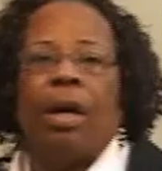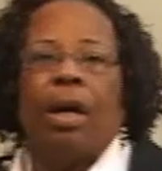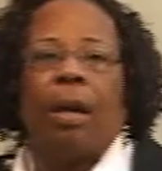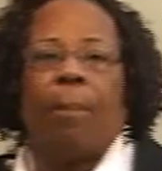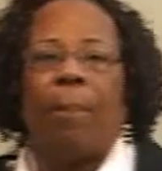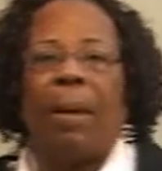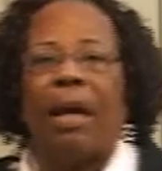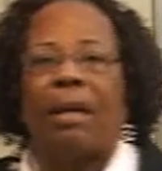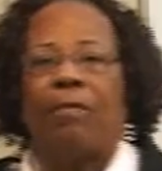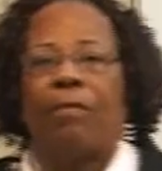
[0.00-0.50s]

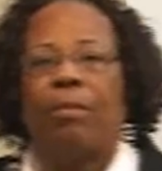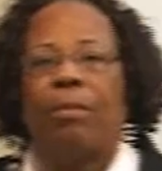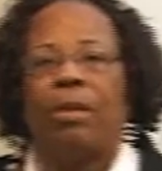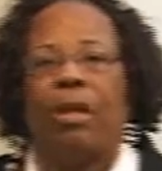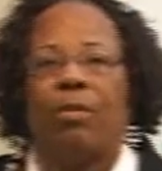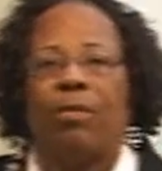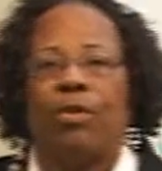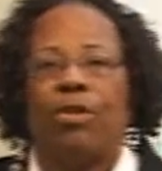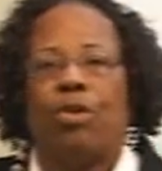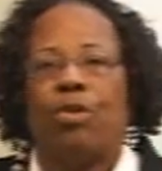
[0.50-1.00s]
apart from
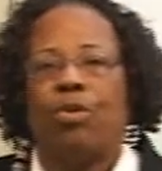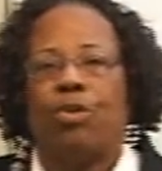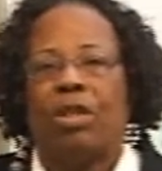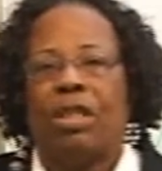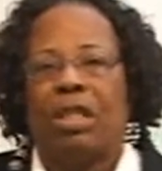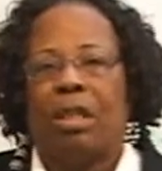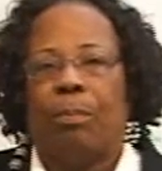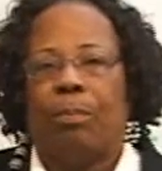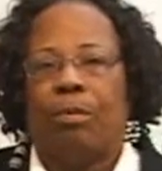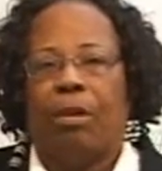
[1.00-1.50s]
giving you
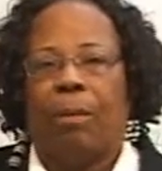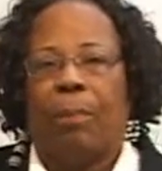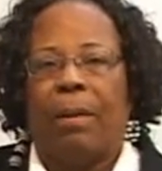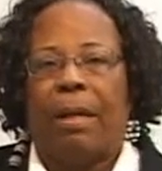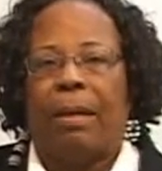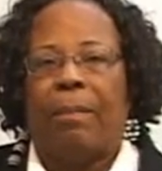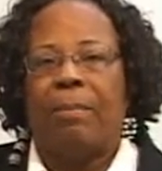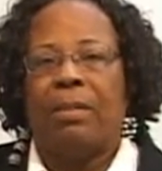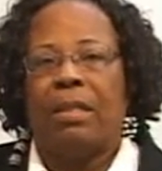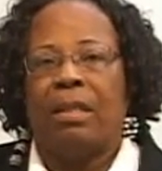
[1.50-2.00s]
just the
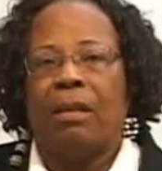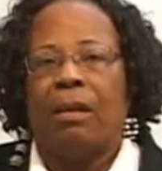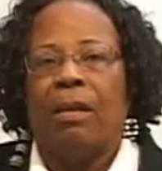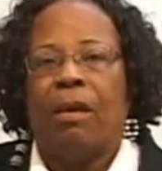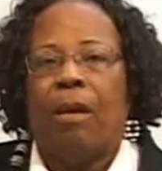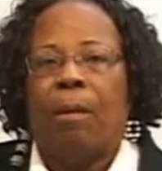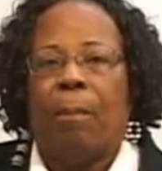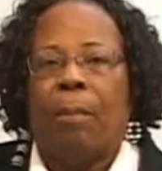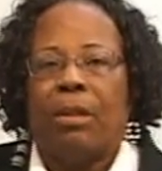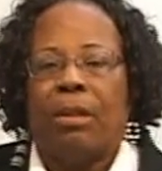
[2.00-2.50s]
problems,
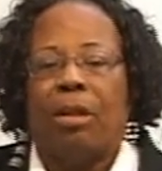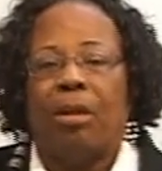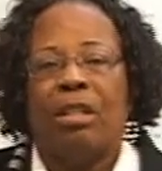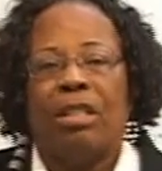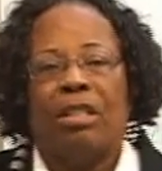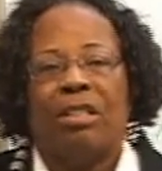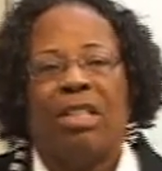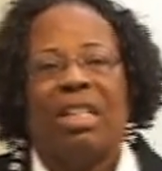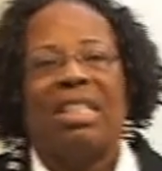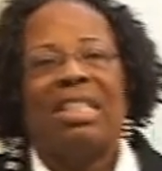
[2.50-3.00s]
but
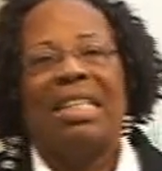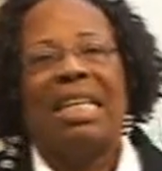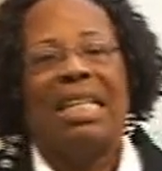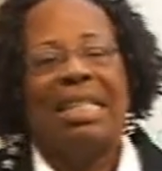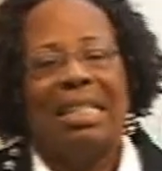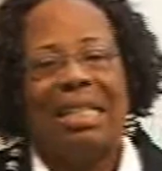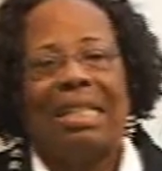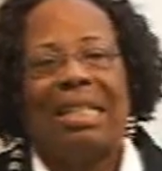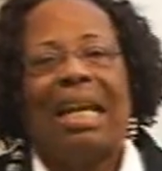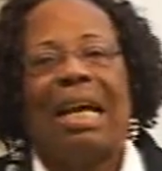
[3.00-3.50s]
also to
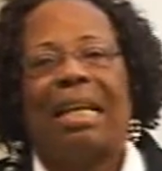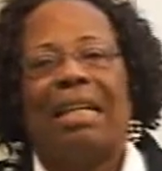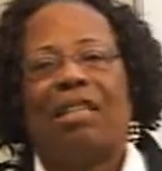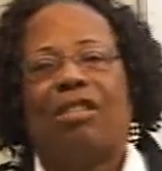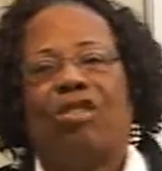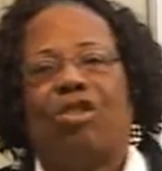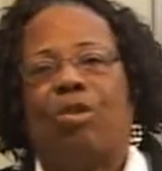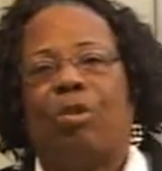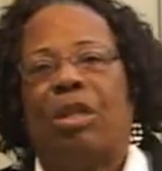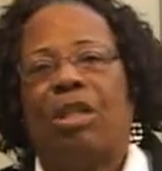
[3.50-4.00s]

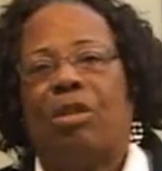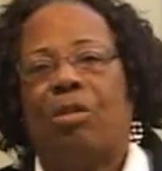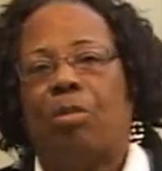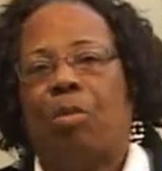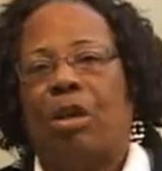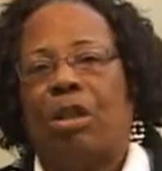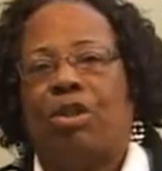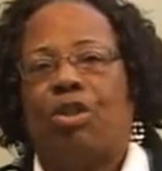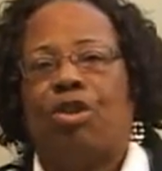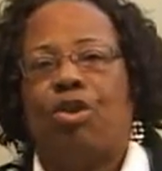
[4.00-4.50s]
sensitize you into
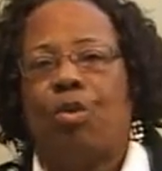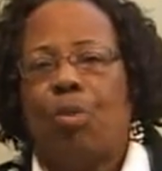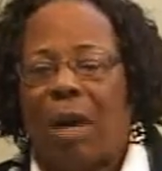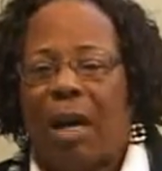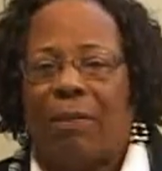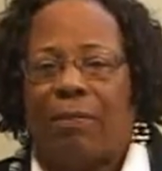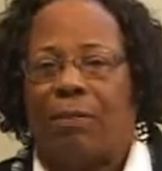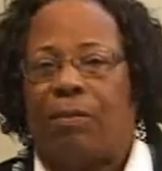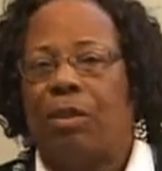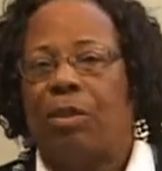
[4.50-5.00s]
what you
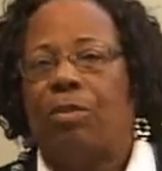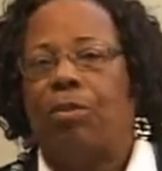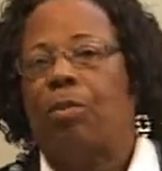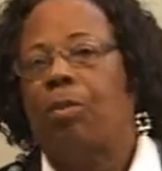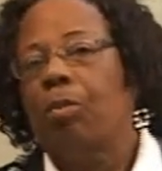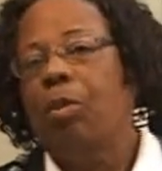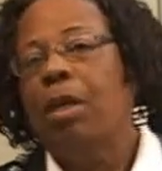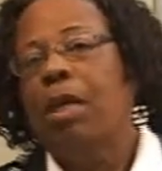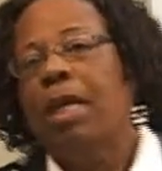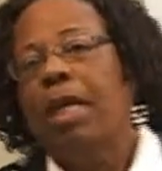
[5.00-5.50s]
have to
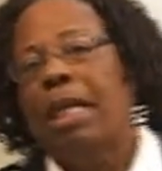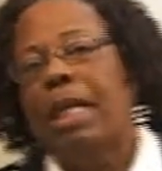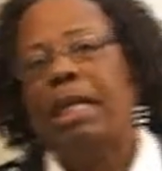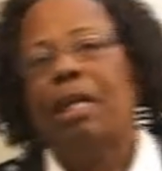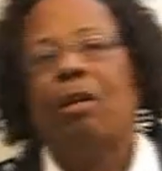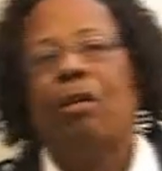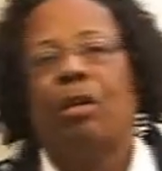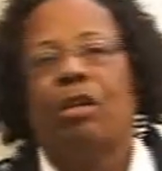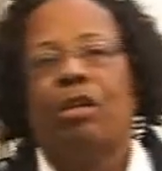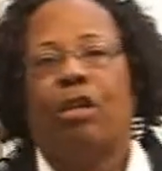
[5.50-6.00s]
do
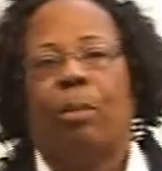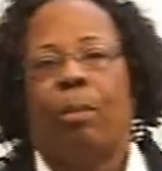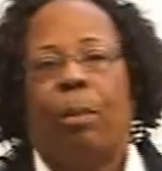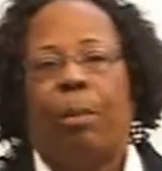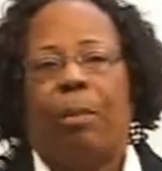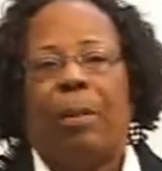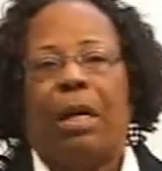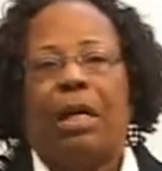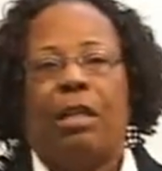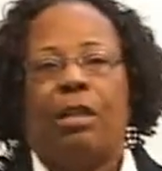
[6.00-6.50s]
in order to
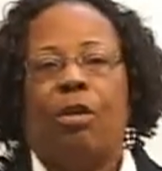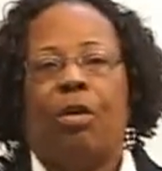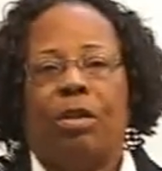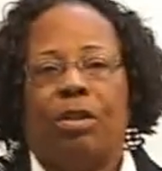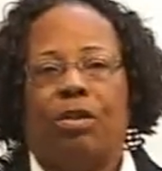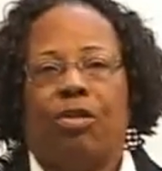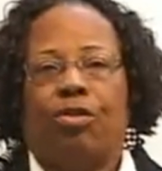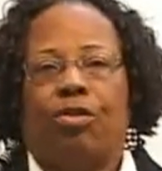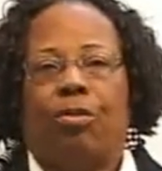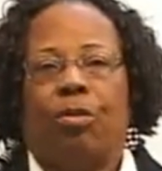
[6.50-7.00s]
prepare your
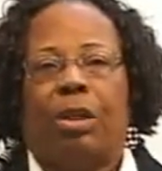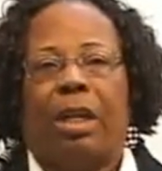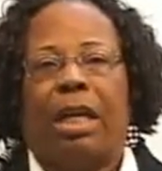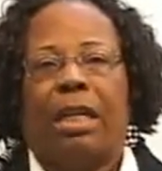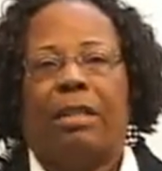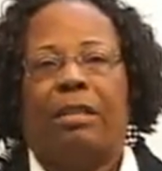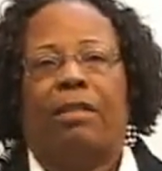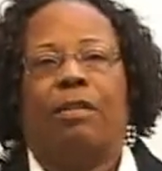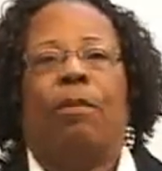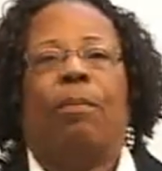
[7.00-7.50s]

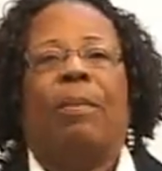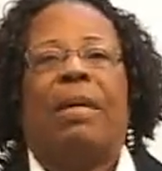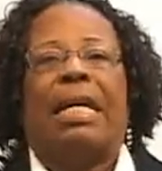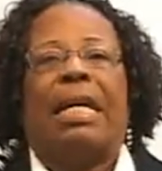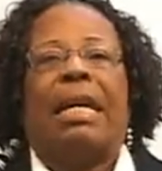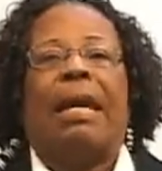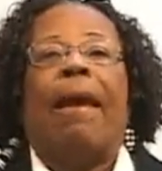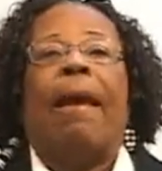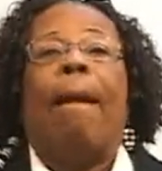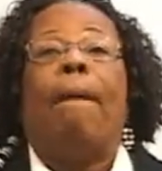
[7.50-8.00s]
students to
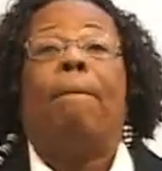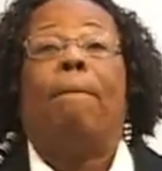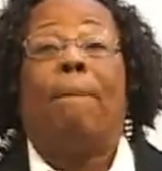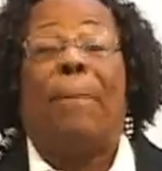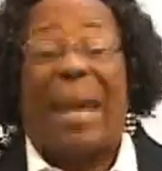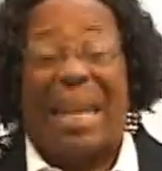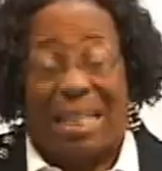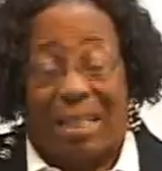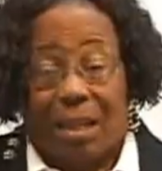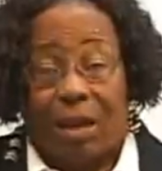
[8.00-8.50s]
be
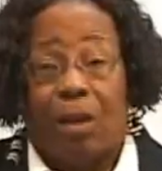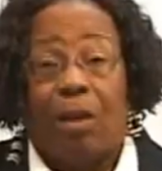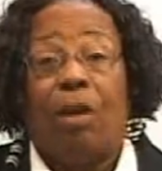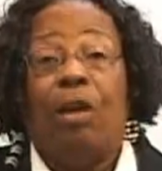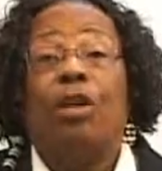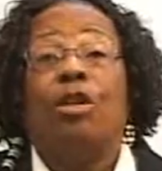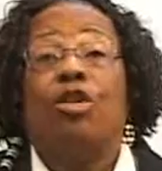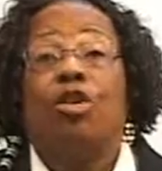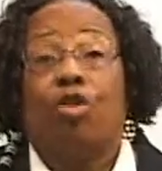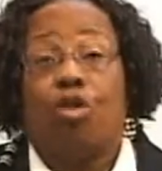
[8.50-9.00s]
better
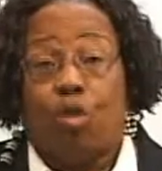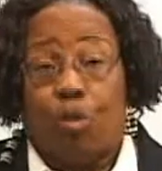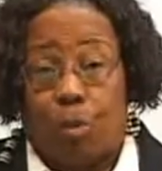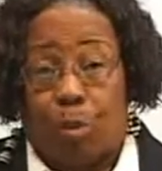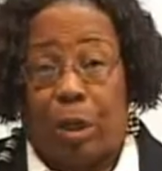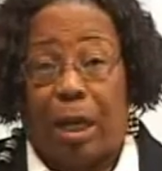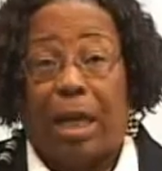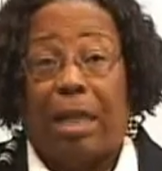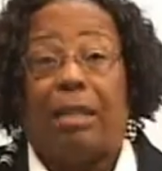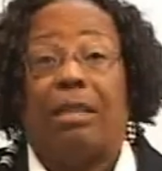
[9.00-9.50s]

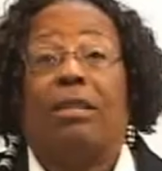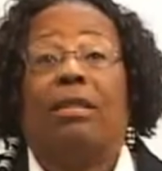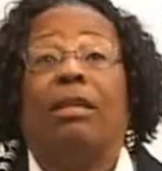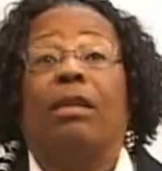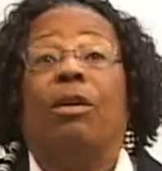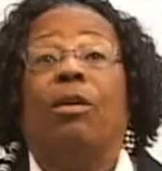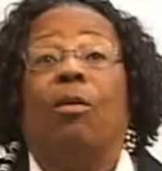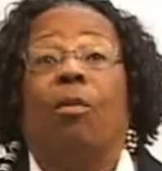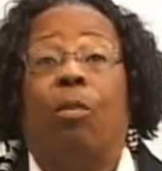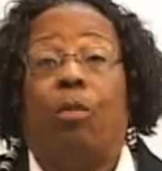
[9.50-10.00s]
students
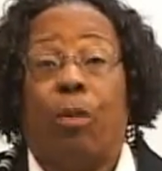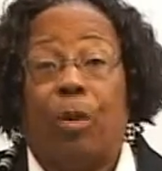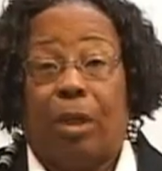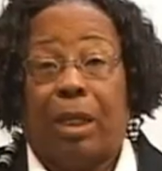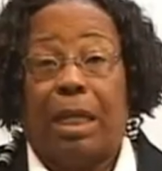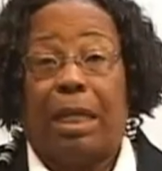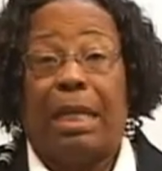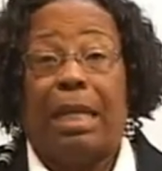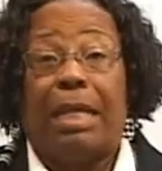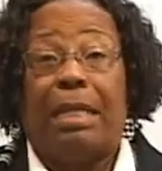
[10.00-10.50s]

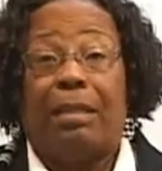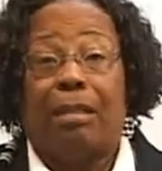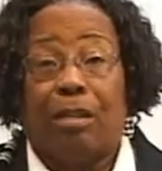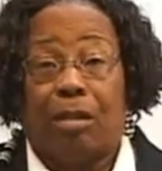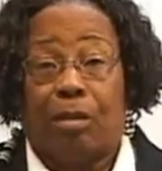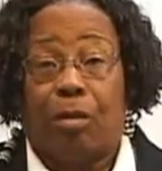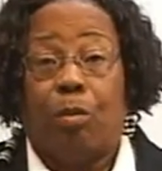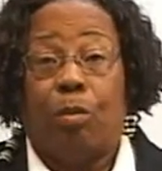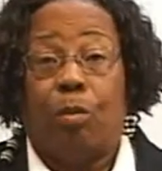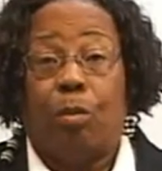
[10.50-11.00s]
working in
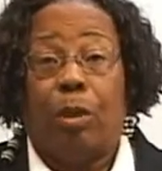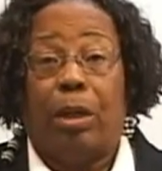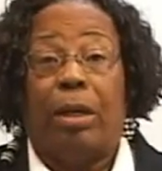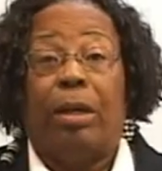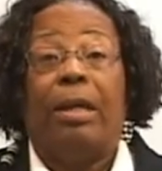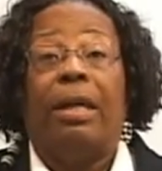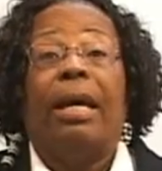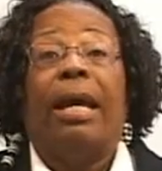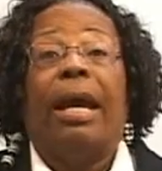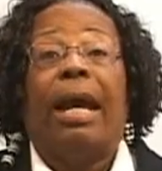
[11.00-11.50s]
school
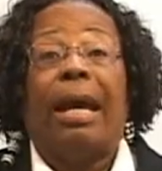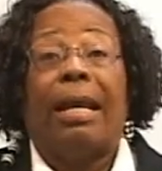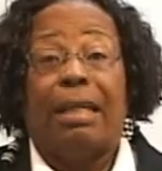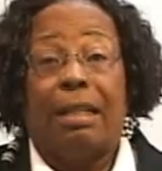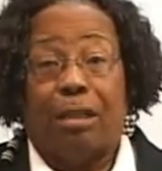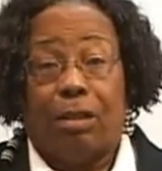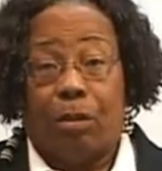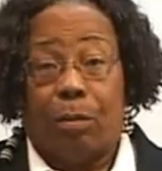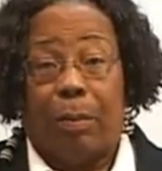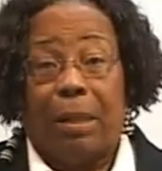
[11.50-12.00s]

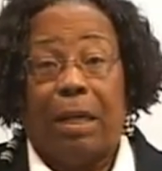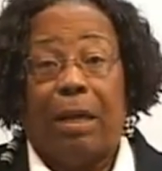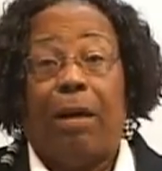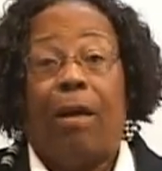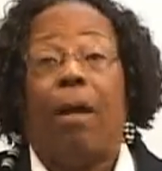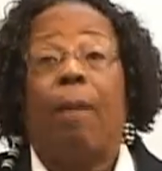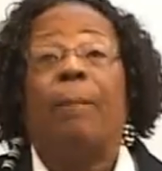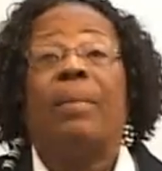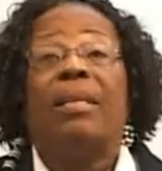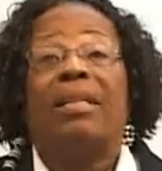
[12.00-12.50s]
and to
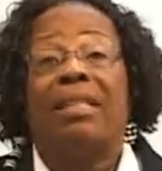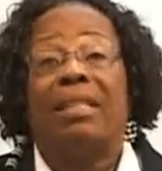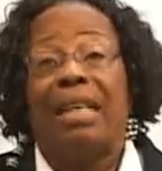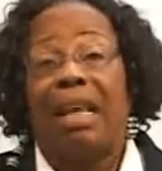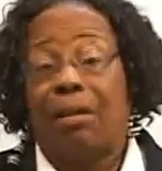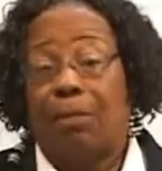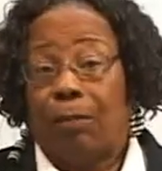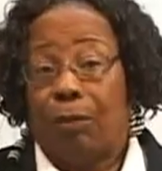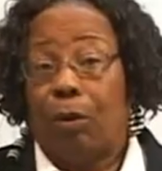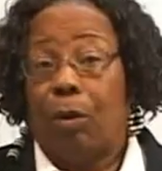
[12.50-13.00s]
become
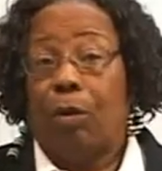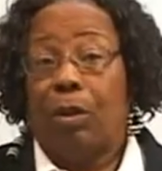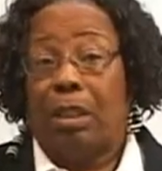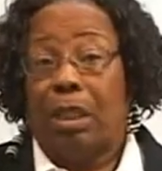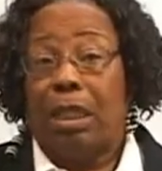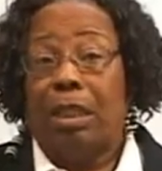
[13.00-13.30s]
self-taught